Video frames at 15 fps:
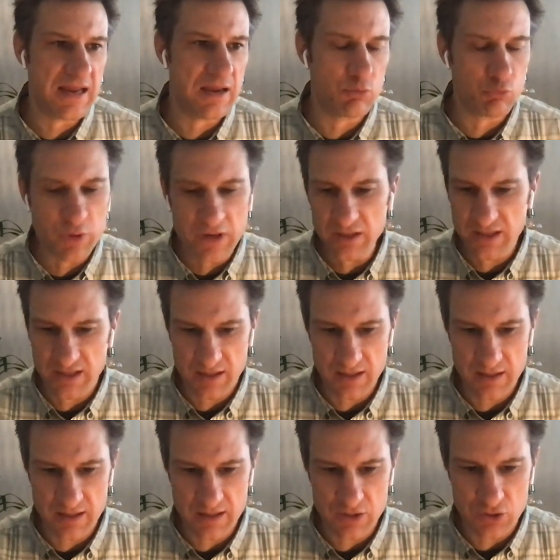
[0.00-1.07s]
really,
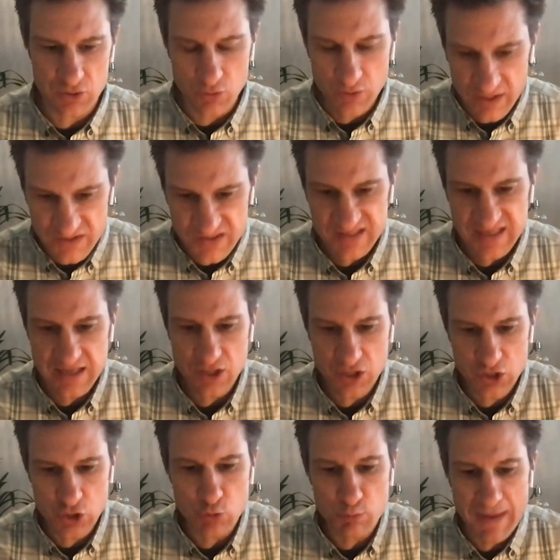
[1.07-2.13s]
you can see
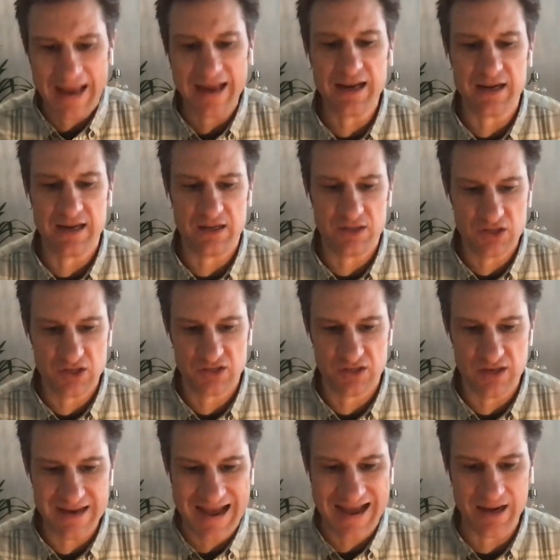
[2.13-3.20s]
humanity
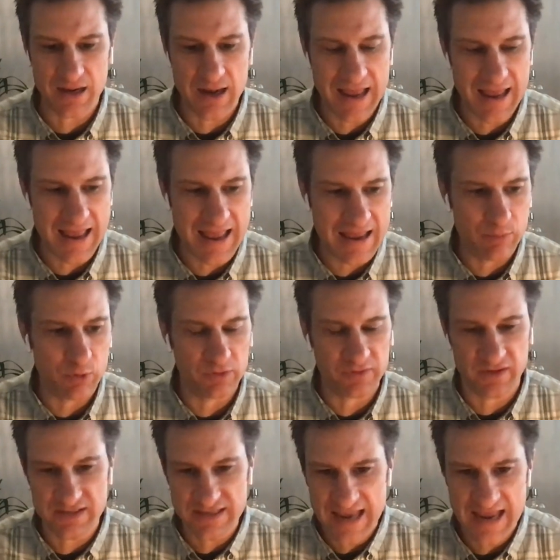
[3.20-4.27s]
just not able
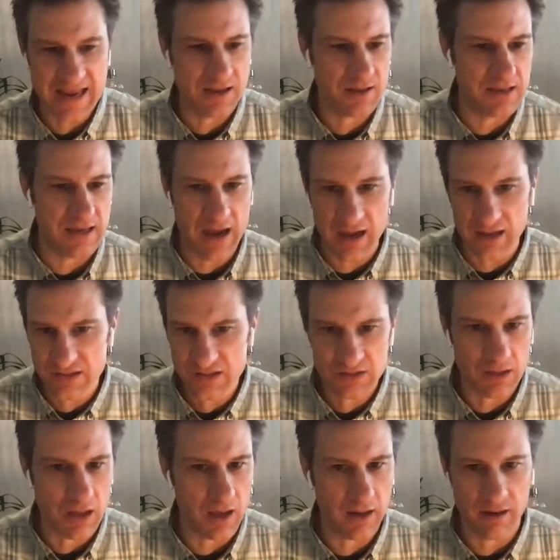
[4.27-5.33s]
to take the
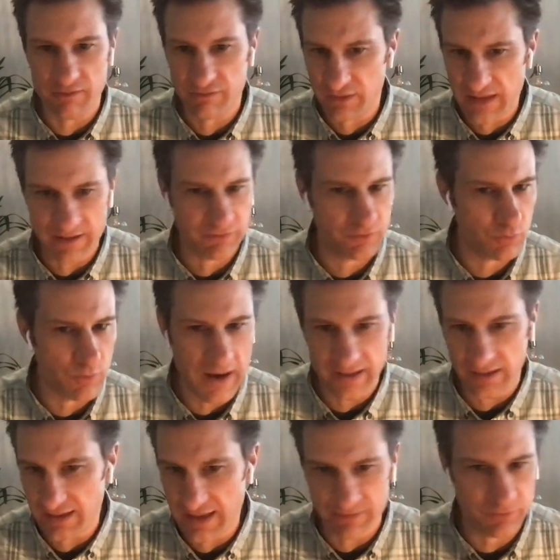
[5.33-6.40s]
onslaught of left, right,
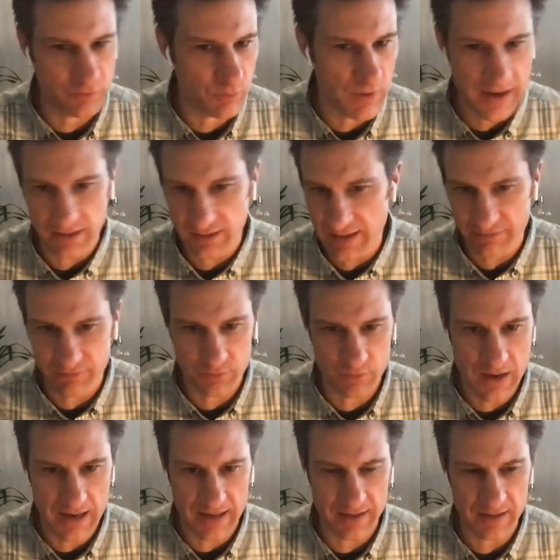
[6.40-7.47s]
left, right, left,
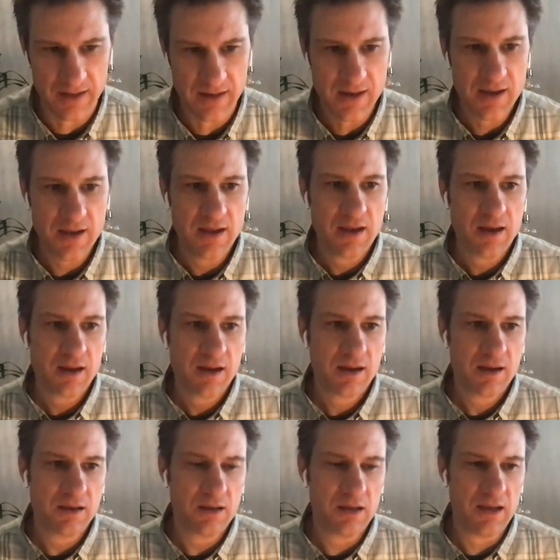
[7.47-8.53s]
right.
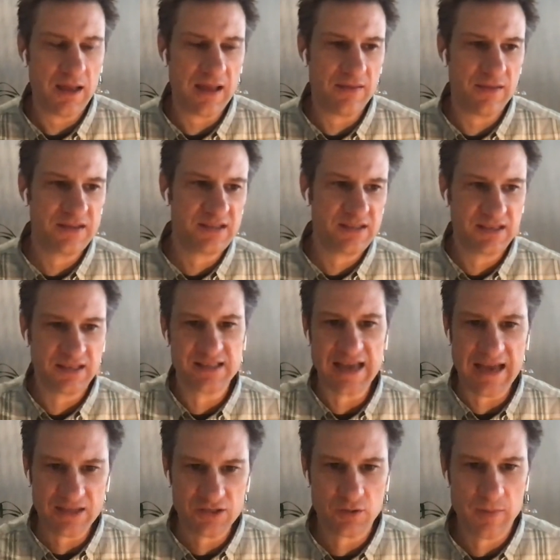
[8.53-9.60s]
this is
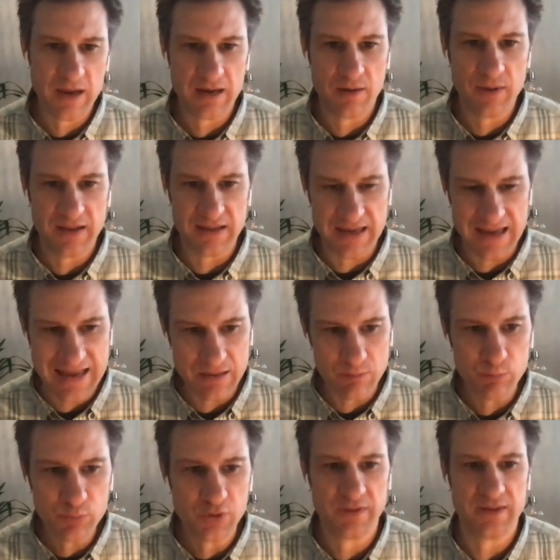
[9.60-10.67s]
exacerbated by the
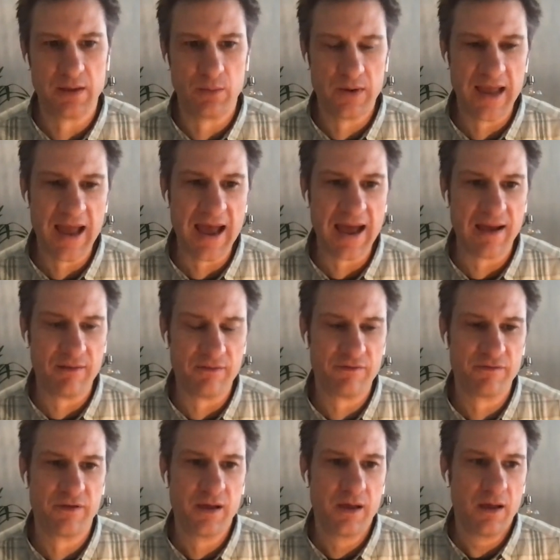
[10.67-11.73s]
input that we
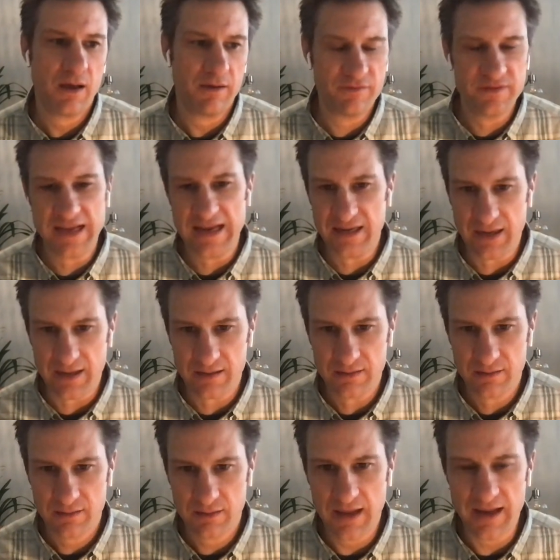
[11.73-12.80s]
have of data.
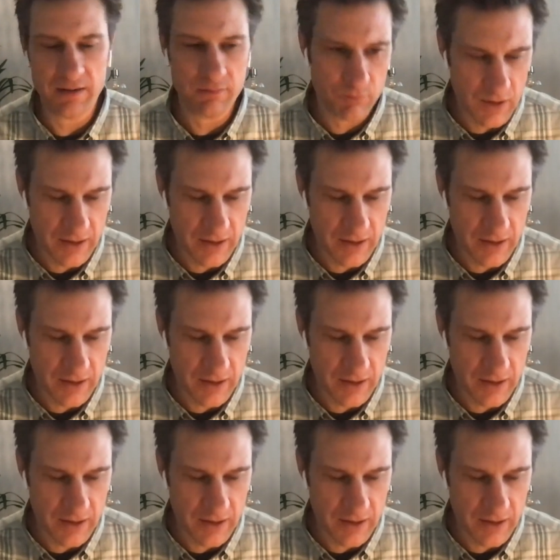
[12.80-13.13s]
And I